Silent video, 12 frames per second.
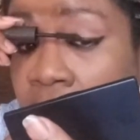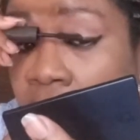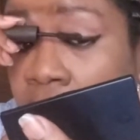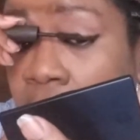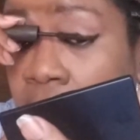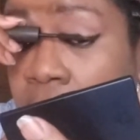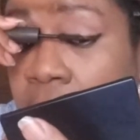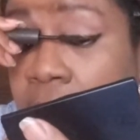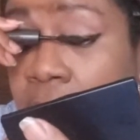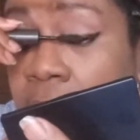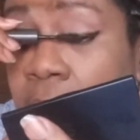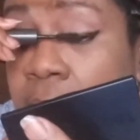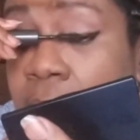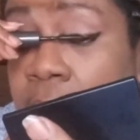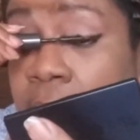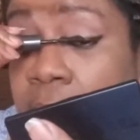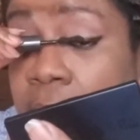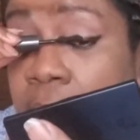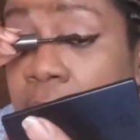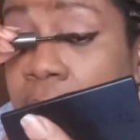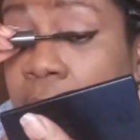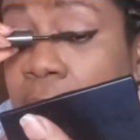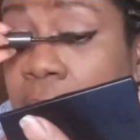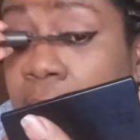
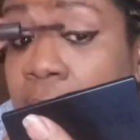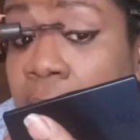[no speech]